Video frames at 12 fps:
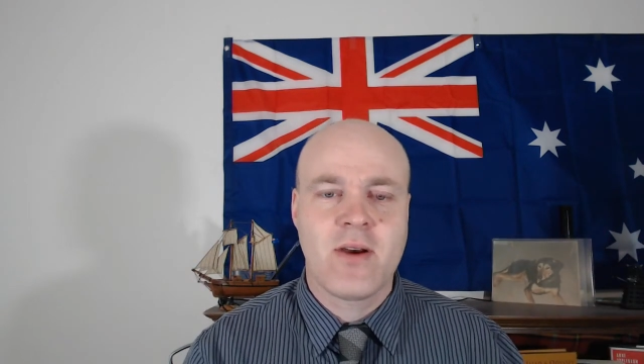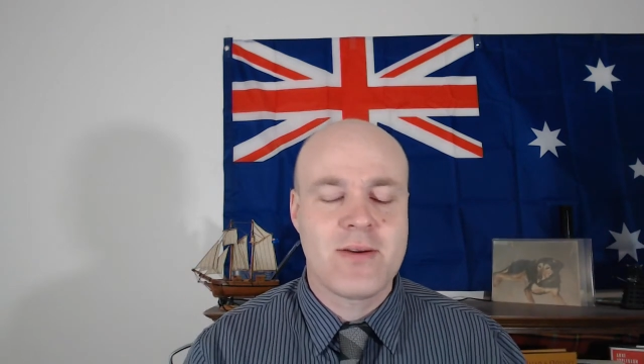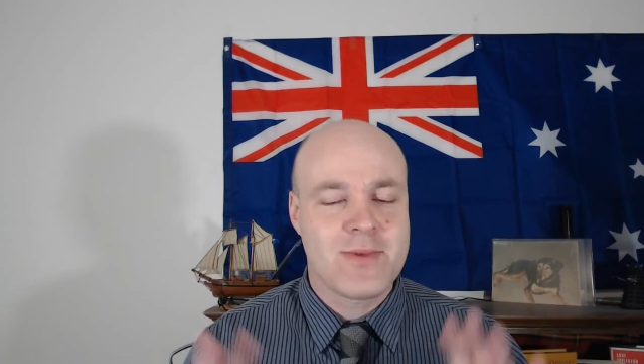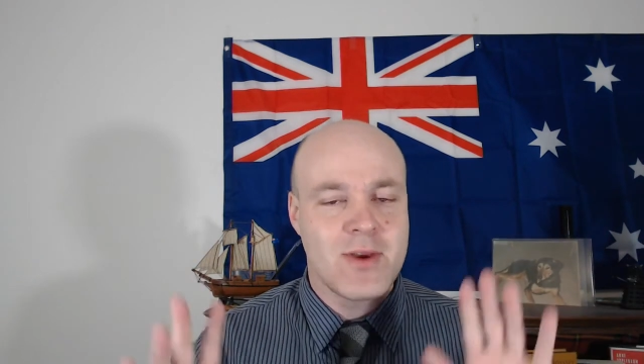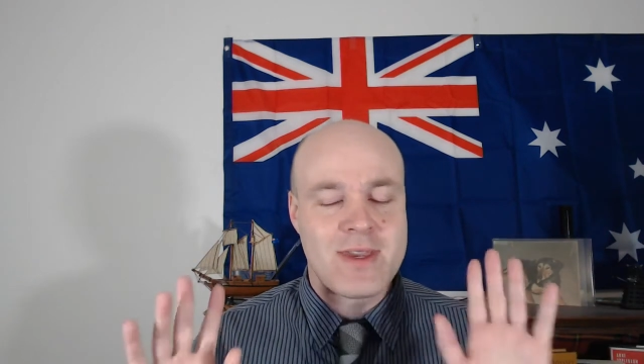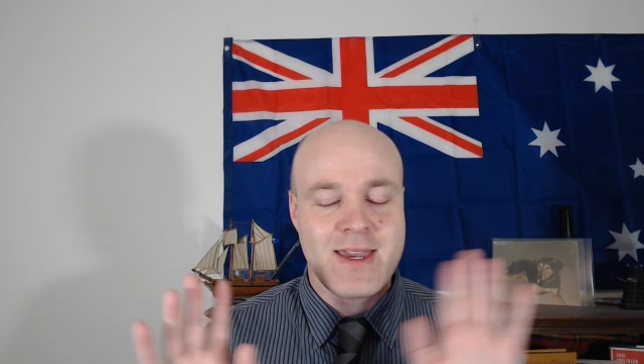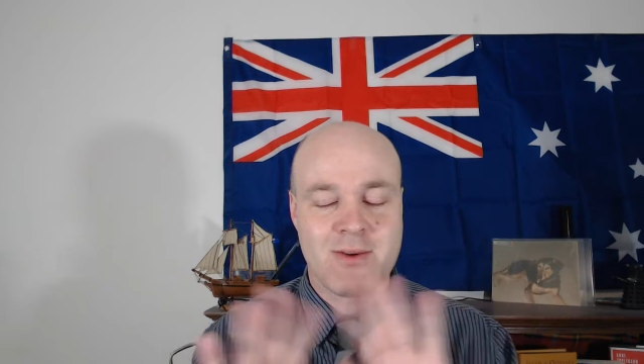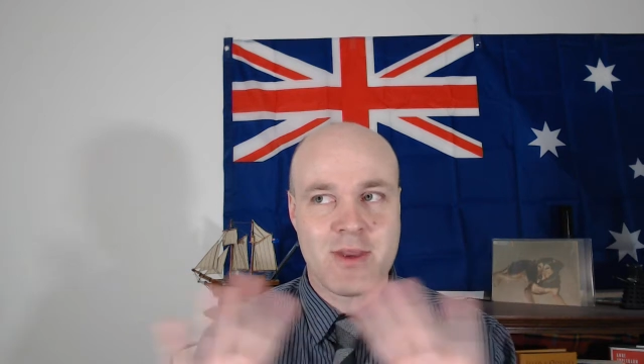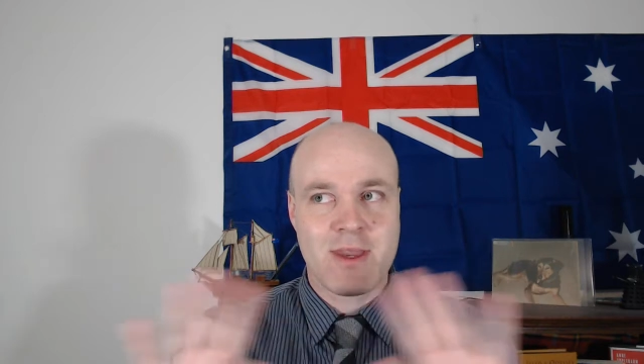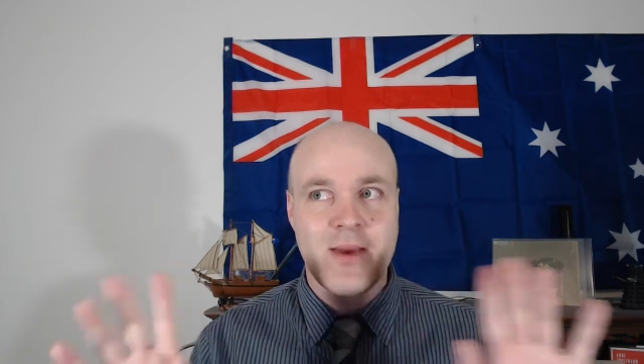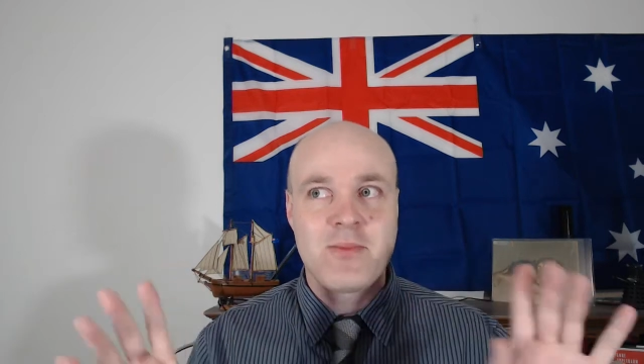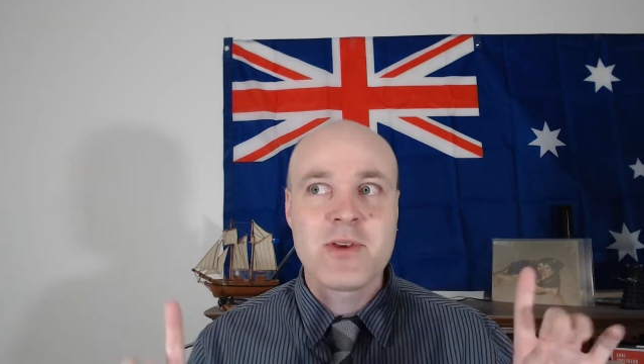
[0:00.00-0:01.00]
Oh,
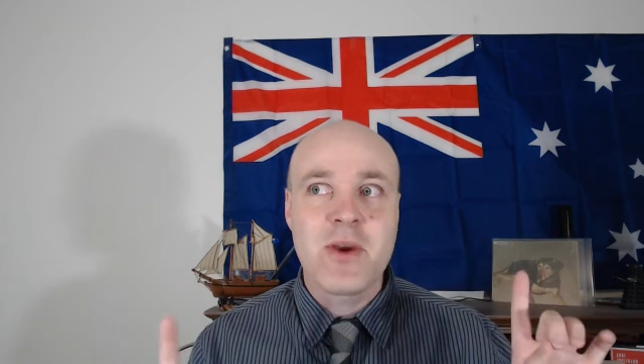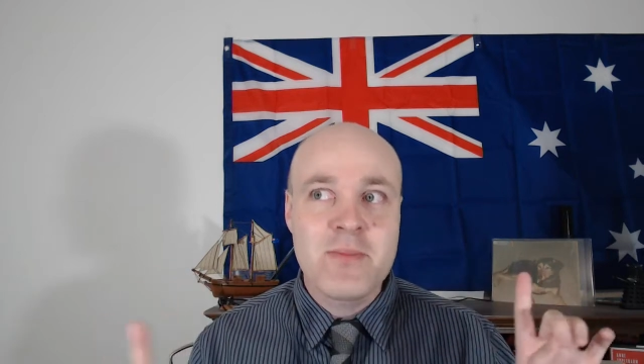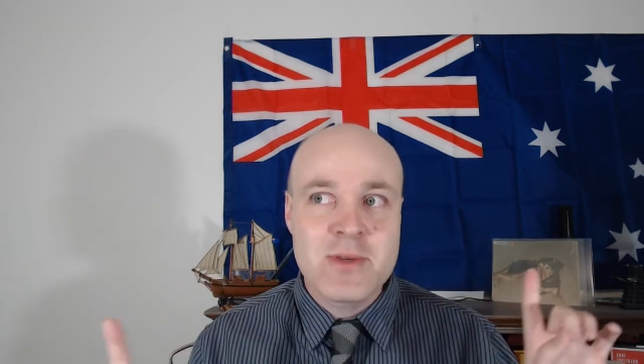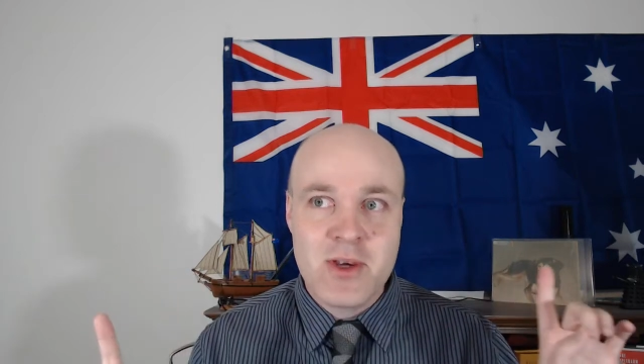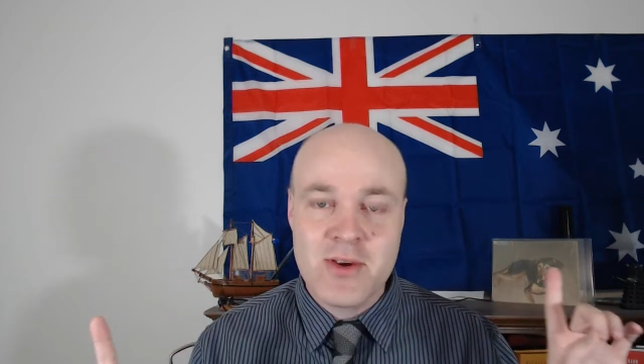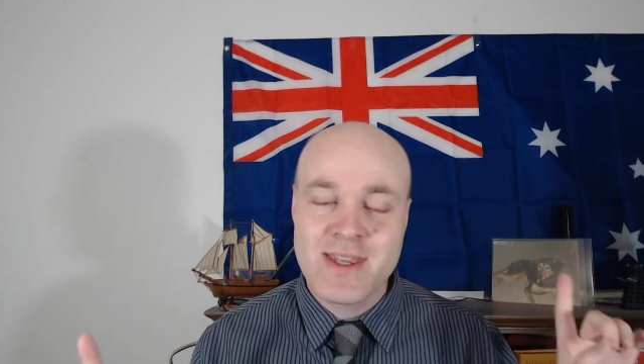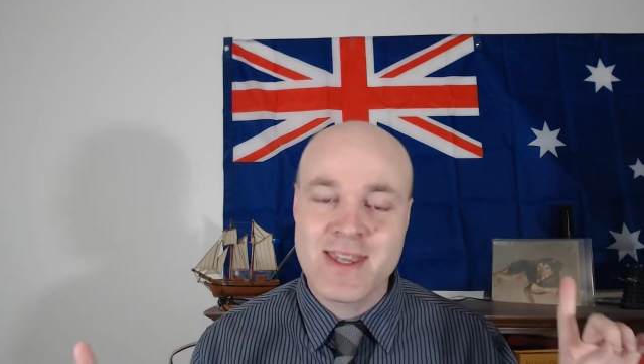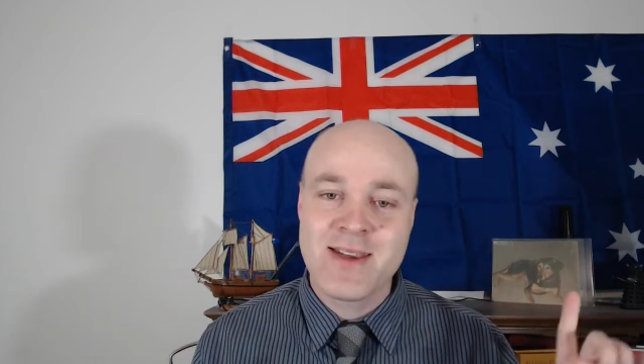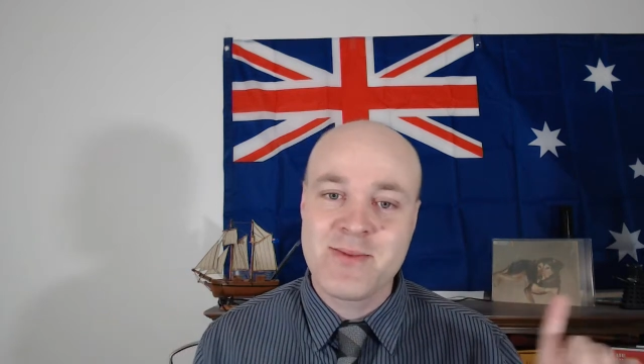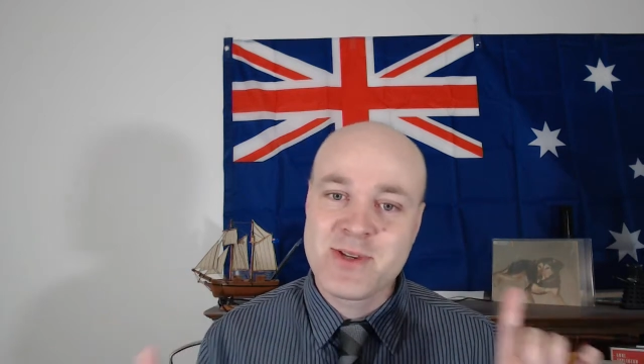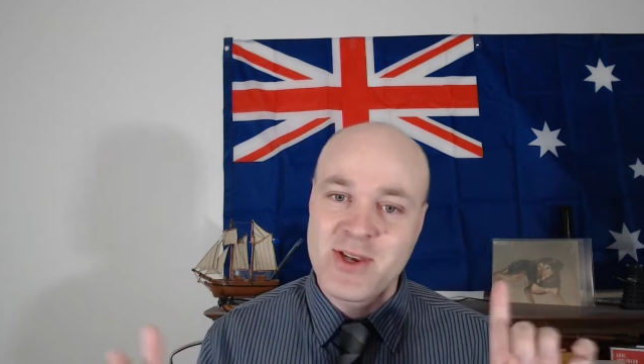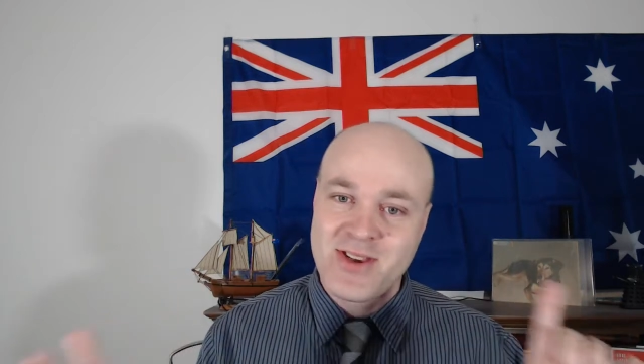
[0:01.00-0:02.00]
okay, I'm joking.